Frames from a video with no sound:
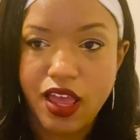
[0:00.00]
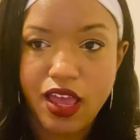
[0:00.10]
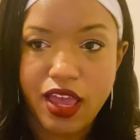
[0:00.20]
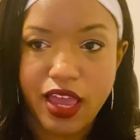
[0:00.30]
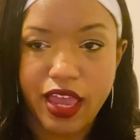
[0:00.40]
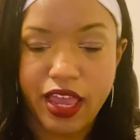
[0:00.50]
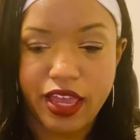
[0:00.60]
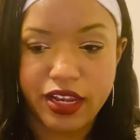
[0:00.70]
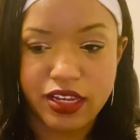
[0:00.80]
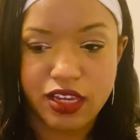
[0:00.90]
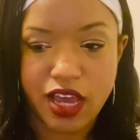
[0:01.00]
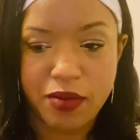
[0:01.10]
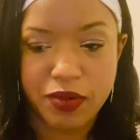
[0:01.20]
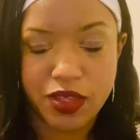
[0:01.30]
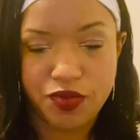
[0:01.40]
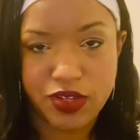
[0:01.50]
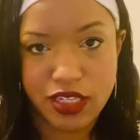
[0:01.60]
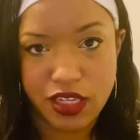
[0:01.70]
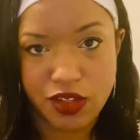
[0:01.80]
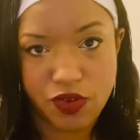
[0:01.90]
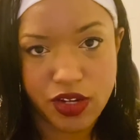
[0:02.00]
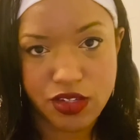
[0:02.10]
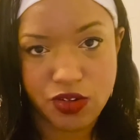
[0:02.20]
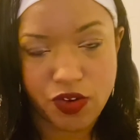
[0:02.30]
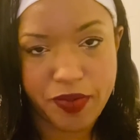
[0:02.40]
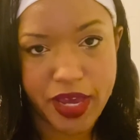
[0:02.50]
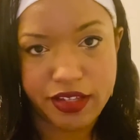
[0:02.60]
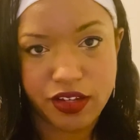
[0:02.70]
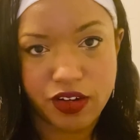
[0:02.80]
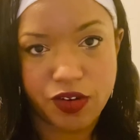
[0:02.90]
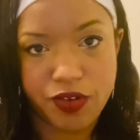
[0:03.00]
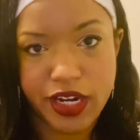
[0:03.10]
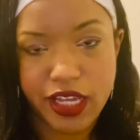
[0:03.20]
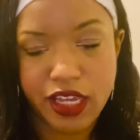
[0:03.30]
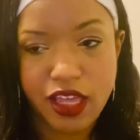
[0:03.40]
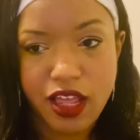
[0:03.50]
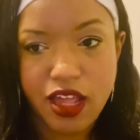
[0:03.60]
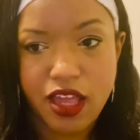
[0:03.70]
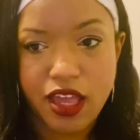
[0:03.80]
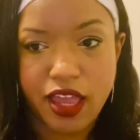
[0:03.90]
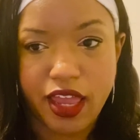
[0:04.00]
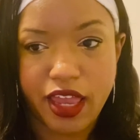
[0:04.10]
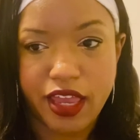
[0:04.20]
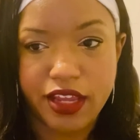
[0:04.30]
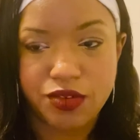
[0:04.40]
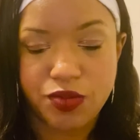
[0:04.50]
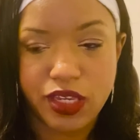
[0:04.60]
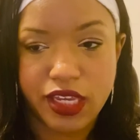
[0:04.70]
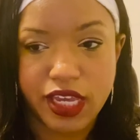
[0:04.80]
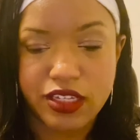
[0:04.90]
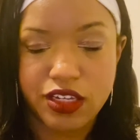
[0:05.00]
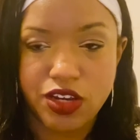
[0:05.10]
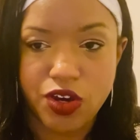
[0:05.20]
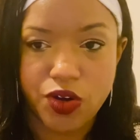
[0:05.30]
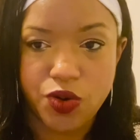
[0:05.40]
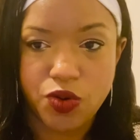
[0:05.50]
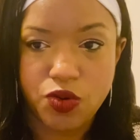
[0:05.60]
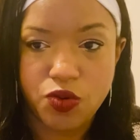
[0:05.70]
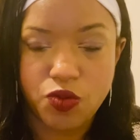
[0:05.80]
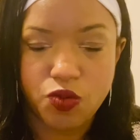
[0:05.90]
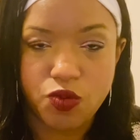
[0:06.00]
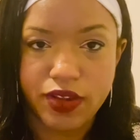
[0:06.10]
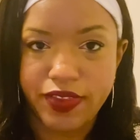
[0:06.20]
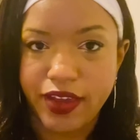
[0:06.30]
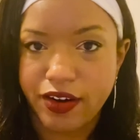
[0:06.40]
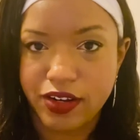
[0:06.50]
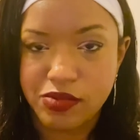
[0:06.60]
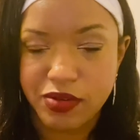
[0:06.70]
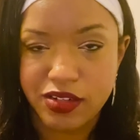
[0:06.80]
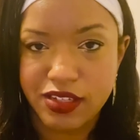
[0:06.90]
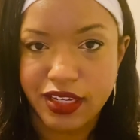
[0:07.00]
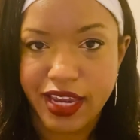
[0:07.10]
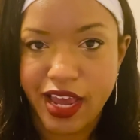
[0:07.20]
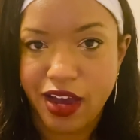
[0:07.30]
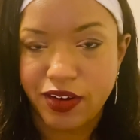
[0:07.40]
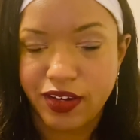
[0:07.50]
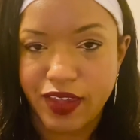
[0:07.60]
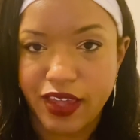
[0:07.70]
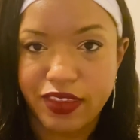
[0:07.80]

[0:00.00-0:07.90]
And I believe we see the ones who have passed on already, and we get to know what they're experiencing now, and that they